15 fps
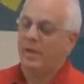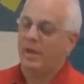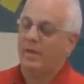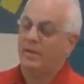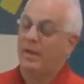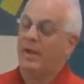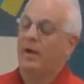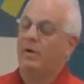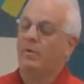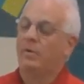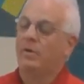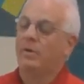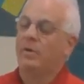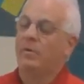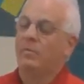And now
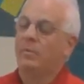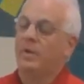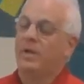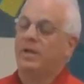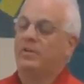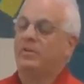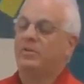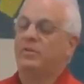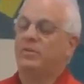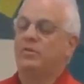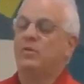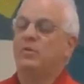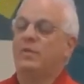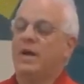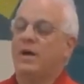we get
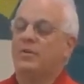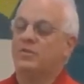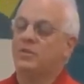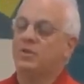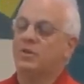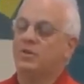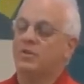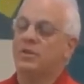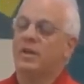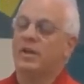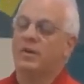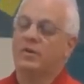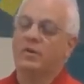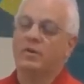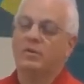2,000 years
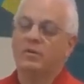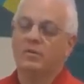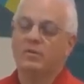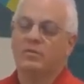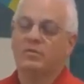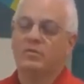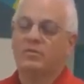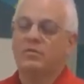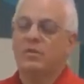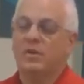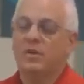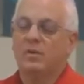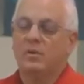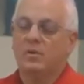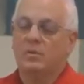later,
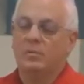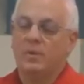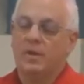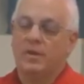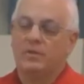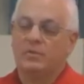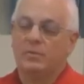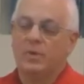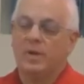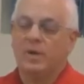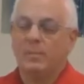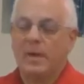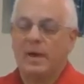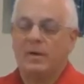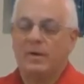we get to read
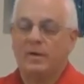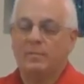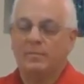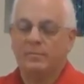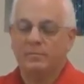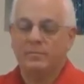about him.